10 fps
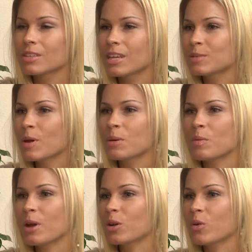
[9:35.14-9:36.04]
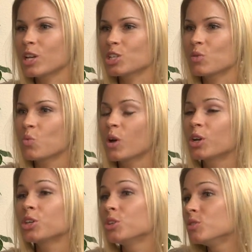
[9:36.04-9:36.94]
So that's probably the better question. What are
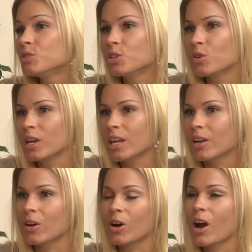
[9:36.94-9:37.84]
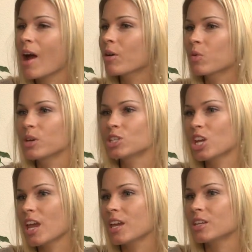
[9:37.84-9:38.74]
you doing, or how can we
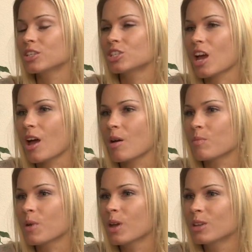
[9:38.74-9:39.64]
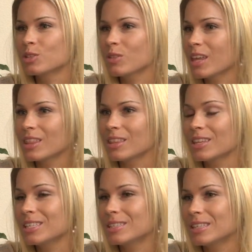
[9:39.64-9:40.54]
change so that
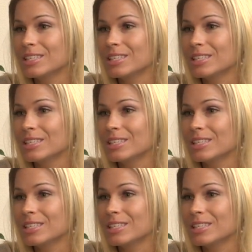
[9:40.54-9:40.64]
these